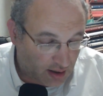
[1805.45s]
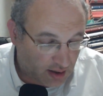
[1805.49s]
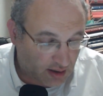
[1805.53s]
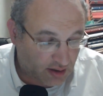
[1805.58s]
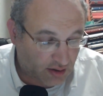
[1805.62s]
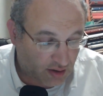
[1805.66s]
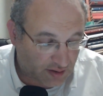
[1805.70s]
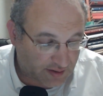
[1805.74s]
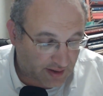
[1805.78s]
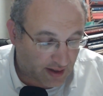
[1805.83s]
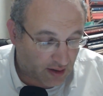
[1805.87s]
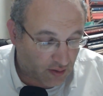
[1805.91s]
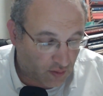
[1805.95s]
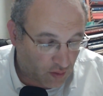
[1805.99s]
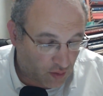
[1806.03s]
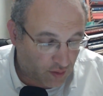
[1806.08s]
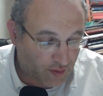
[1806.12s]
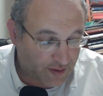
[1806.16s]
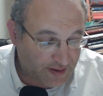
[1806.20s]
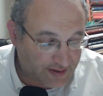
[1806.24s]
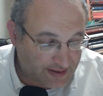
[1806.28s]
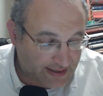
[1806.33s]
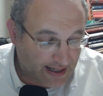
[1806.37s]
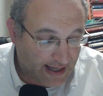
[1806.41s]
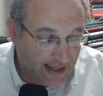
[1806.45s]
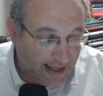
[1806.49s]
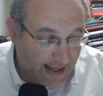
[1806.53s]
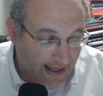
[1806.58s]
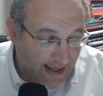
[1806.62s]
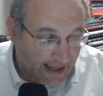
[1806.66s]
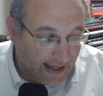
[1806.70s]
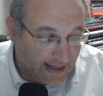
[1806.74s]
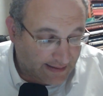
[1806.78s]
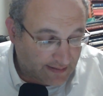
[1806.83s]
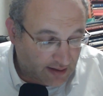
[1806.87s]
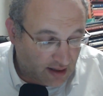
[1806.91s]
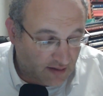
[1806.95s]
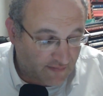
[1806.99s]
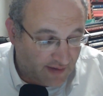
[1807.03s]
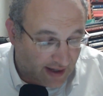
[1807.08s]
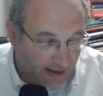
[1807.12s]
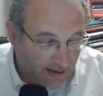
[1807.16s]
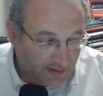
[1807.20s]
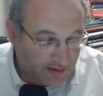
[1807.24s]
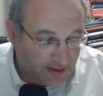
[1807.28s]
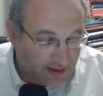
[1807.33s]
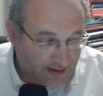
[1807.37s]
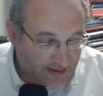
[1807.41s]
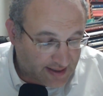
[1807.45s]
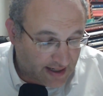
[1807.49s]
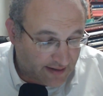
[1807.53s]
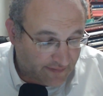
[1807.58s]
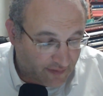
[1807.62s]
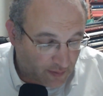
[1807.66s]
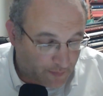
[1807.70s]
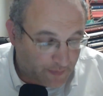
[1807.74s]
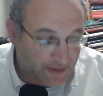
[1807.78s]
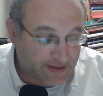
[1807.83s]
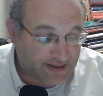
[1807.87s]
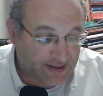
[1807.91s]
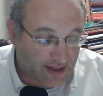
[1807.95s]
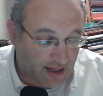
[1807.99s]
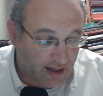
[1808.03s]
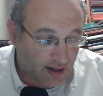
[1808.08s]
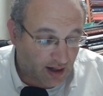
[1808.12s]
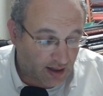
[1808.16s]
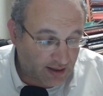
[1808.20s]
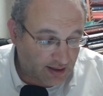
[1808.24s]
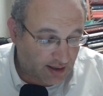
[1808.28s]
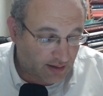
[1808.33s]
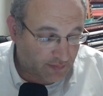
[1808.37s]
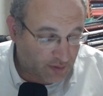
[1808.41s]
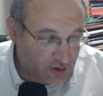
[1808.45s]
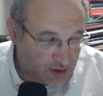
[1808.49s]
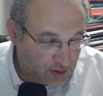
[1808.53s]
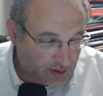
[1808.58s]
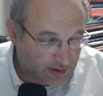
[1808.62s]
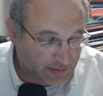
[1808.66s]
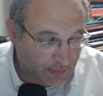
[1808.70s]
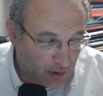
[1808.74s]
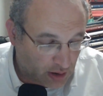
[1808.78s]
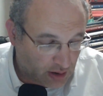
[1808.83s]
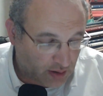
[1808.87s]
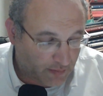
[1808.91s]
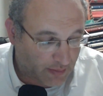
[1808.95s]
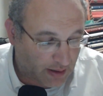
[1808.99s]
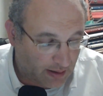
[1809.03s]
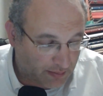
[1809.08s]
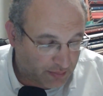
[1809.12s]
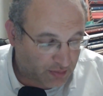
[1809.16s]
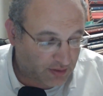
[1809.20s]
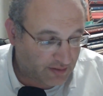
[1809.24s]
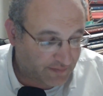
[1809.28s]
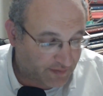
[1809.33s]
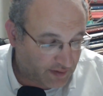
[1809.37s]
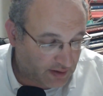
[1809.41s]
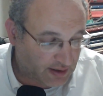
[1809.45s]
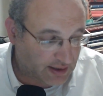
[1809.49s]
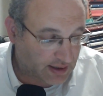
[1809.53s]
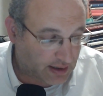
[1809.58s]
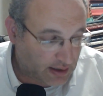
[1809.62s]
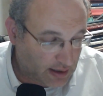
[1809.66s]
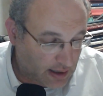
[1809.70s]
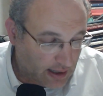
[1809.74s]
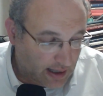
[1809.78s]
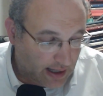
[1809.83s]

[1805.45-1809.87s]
He looked at it always, and the Gewaldige Sefer Pischei Olam, which we spoke about briefly,